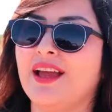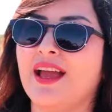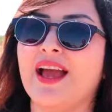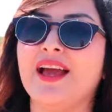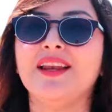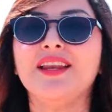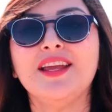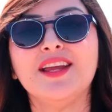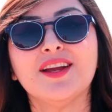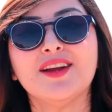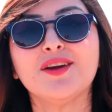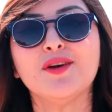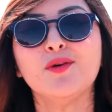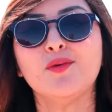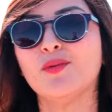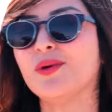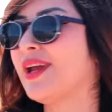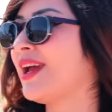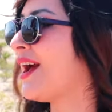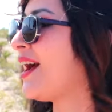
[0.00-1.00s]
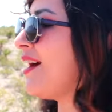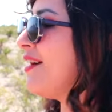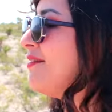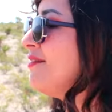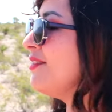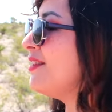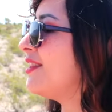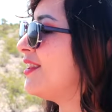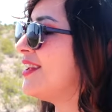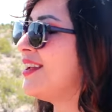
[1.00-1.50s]
And here we have
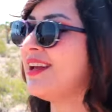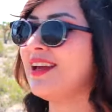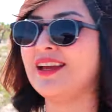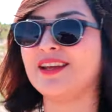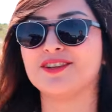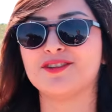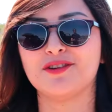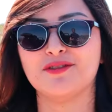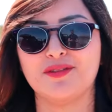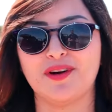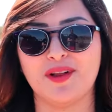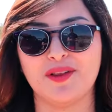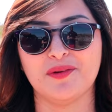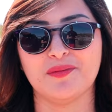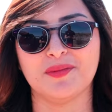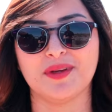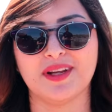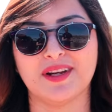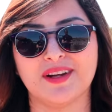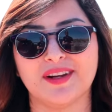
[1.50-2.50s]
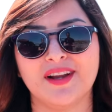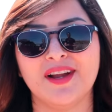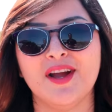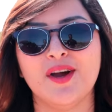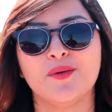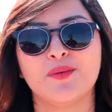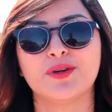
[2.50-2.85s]
the intervalometer,